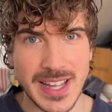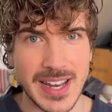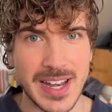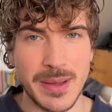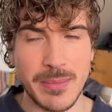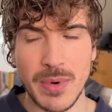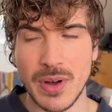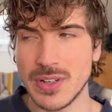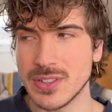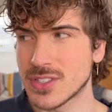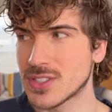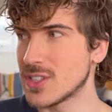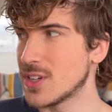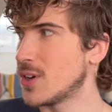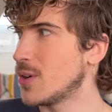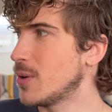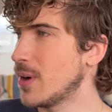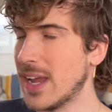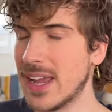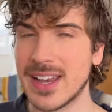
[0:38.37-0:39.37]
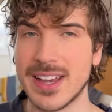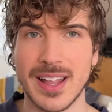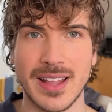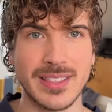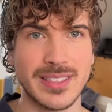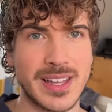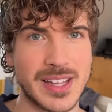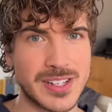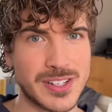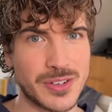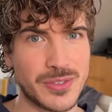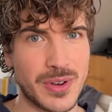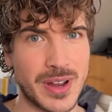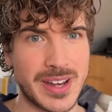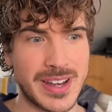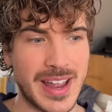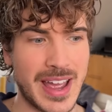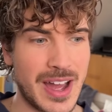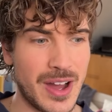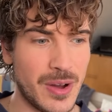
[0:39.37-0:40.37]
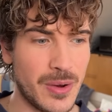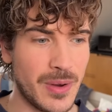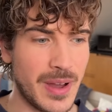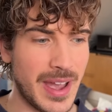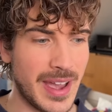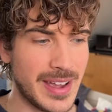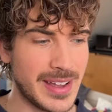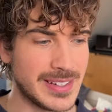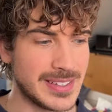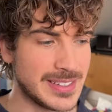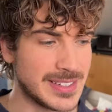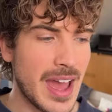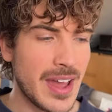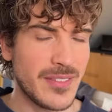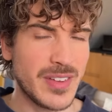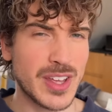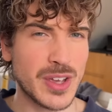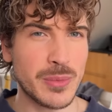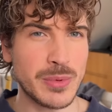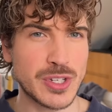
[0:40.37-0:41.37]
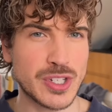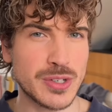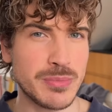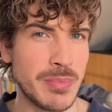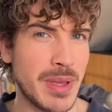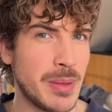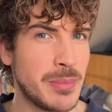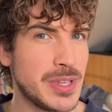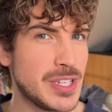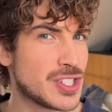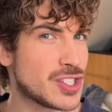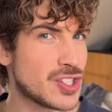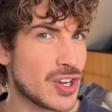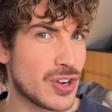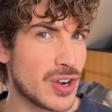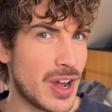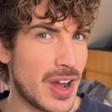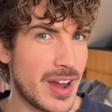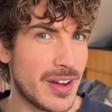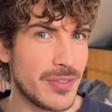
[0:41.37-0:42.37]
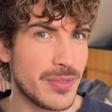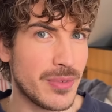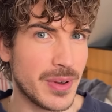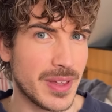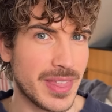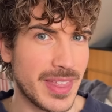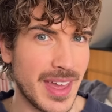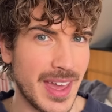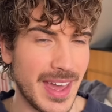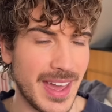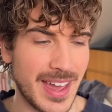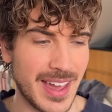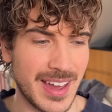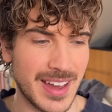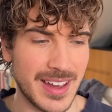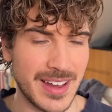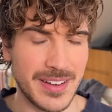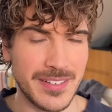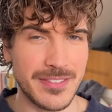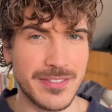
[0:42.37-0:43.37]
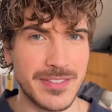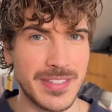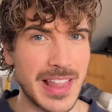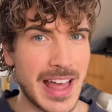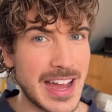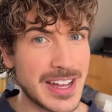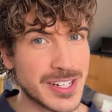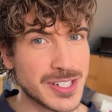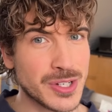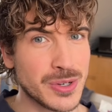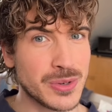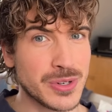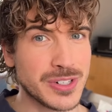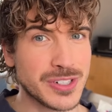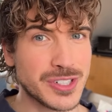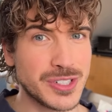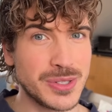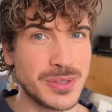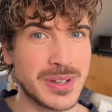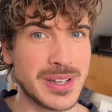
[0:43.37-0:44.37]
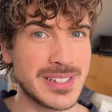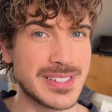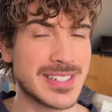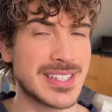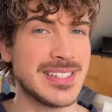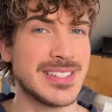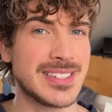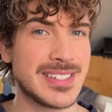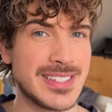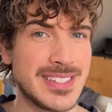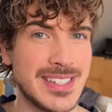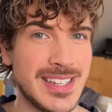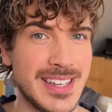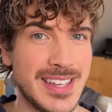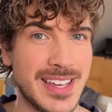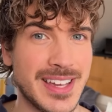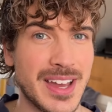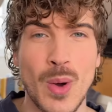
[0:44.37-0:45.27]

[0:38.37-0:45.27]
And I'm also in London right now and I feel like we should maybe start off with a flat tour so you guys can see